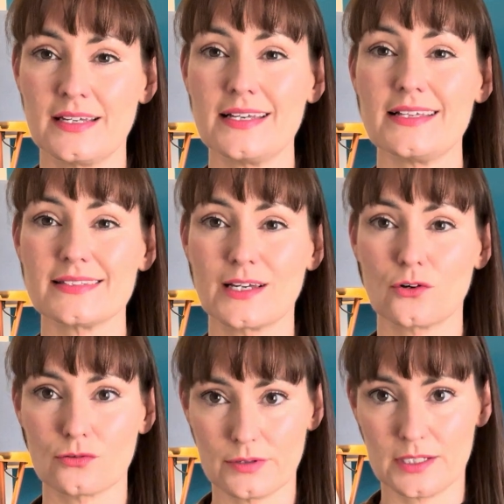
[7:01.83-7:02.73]
it's
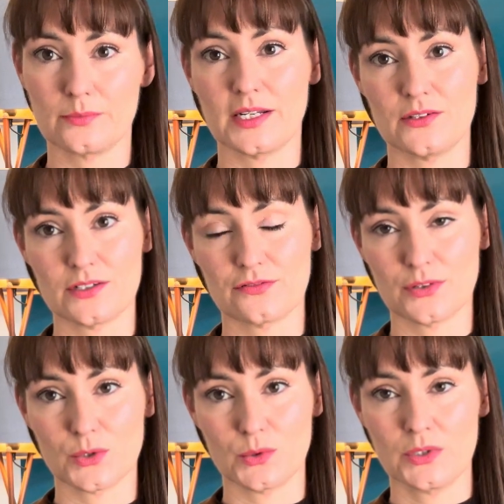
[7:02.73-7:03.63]
incredibly
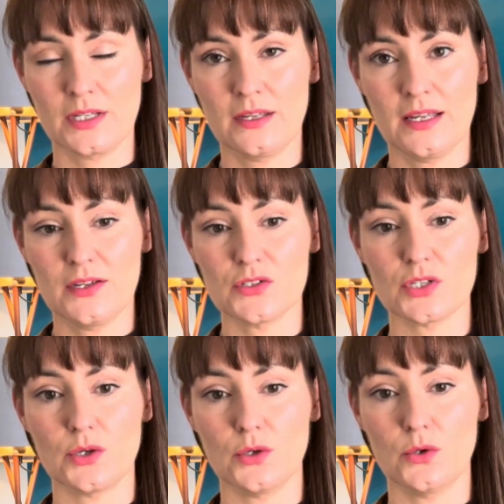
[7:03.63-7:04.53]
difficult
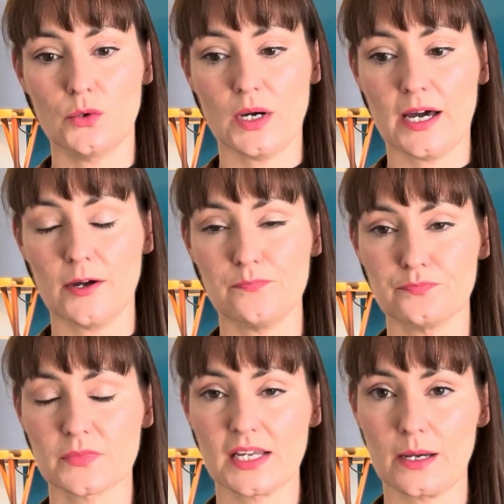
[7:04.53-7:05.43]
to
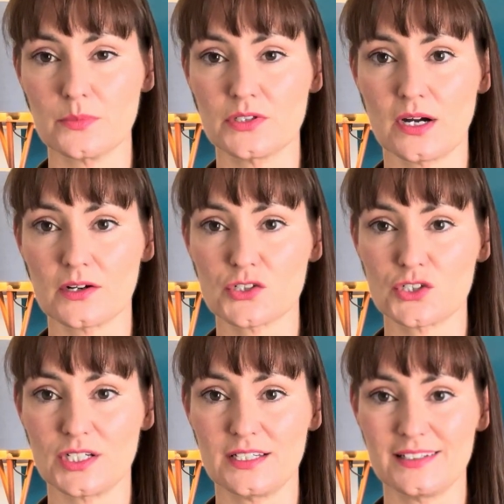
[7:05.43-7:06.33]
get
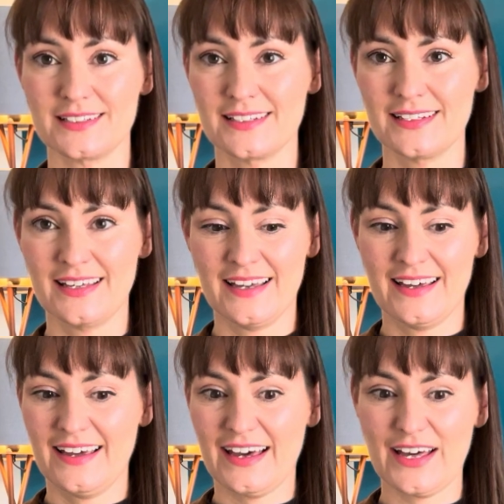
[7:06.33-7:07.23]
production,
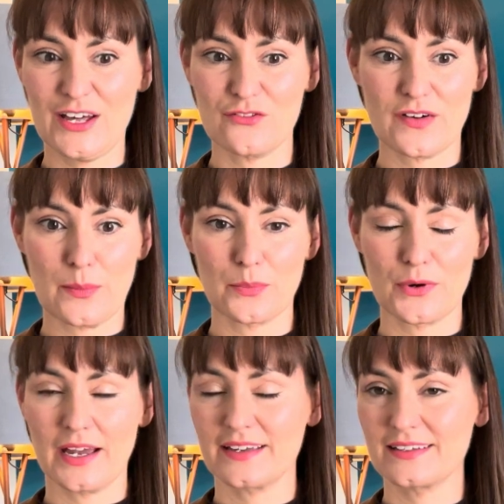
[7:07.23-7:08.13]

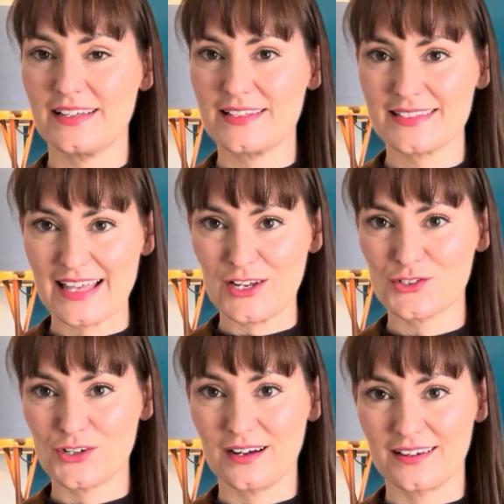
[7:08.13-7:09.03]
fabric,
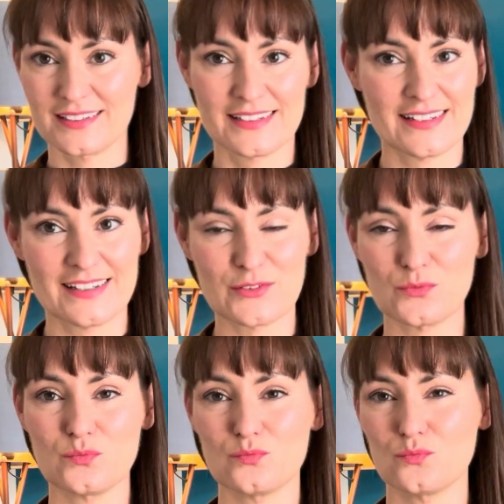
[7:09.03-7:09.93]
etc.
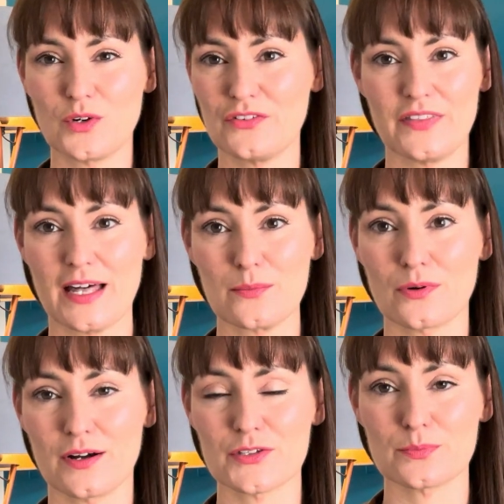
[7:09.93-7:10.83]
within that
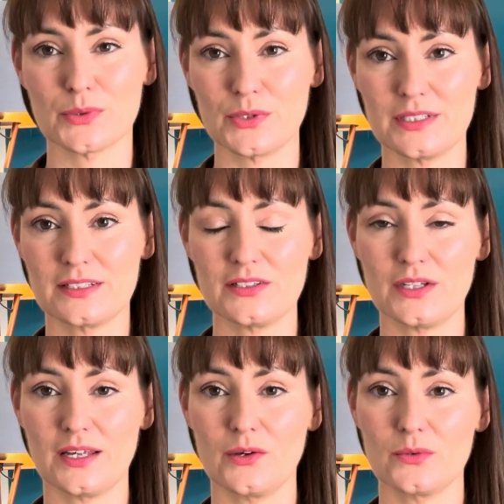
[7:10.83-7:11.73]
price point, you
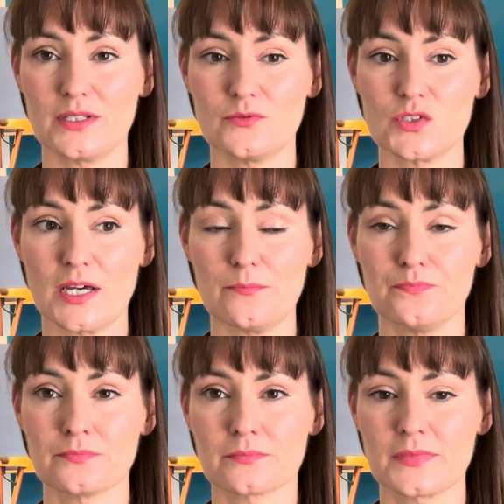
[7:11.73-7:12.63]
know, and
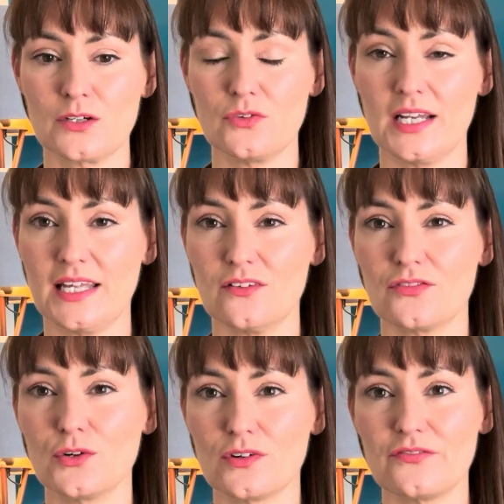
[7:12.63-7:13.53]
really if
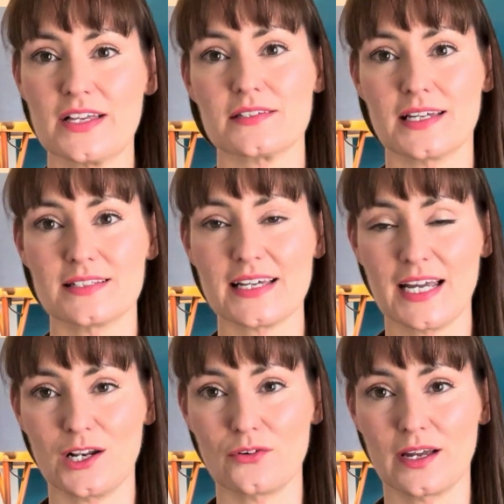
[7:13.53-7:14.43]
you're investing in
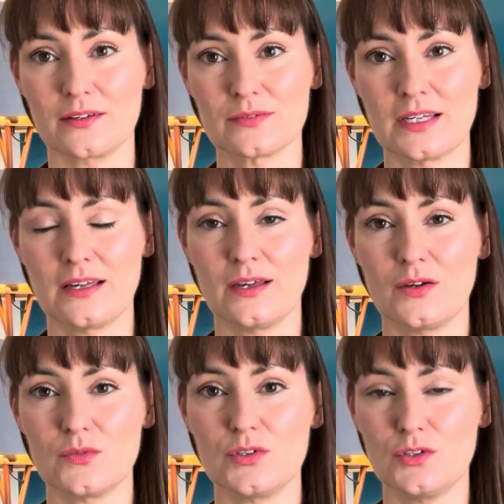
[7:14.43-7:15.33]
tailoring,
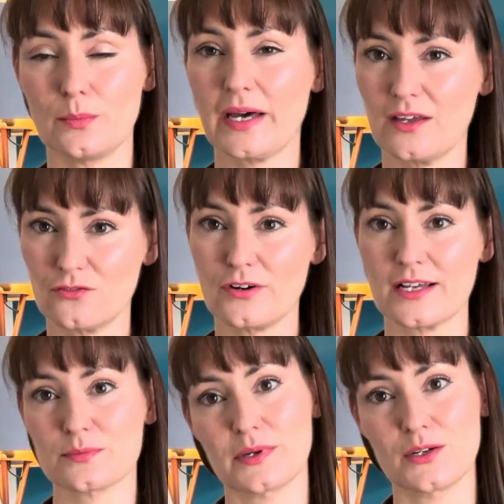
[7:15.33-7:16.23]
you're paying for
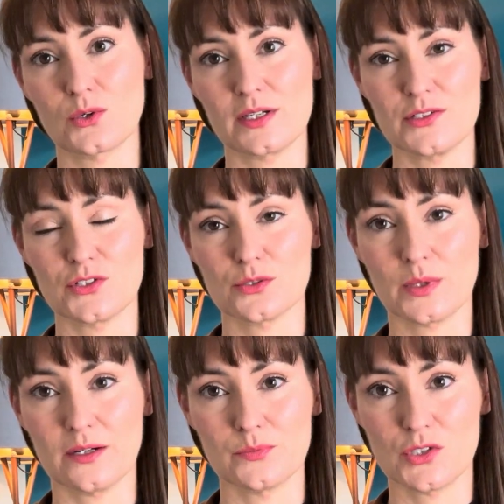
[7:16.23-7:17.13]
expert knowledge as
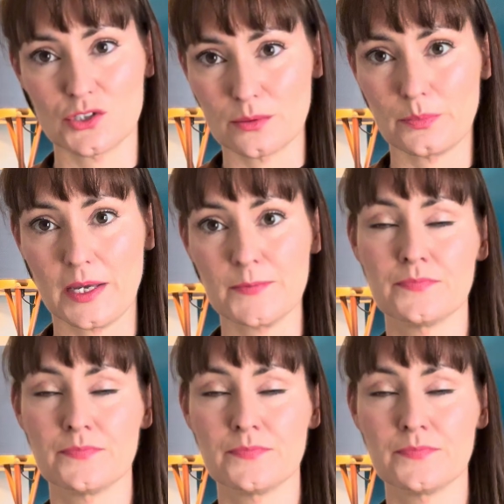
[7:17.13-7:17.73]
well. You should be.